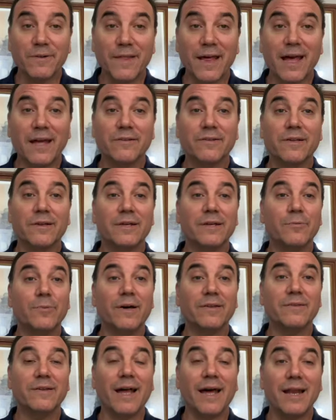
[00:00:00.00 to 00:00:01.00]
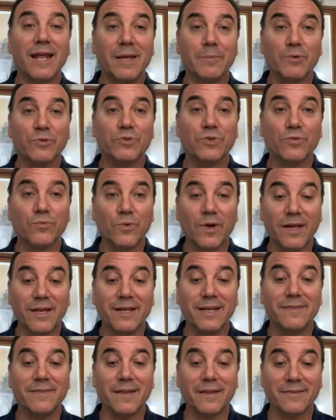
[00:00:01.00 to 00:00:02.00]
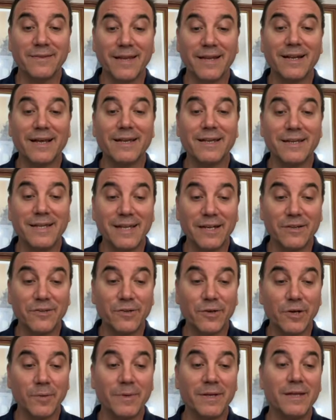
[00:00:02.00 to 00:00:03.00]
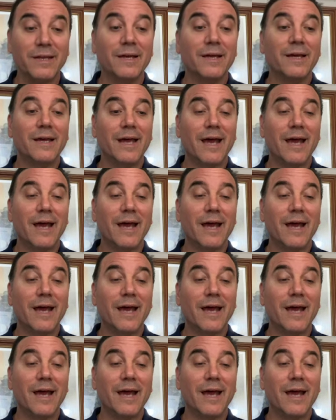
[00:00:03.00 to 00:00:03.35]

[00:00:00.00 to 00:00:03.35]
that, so he was not able to run in the Santa Anita Derby,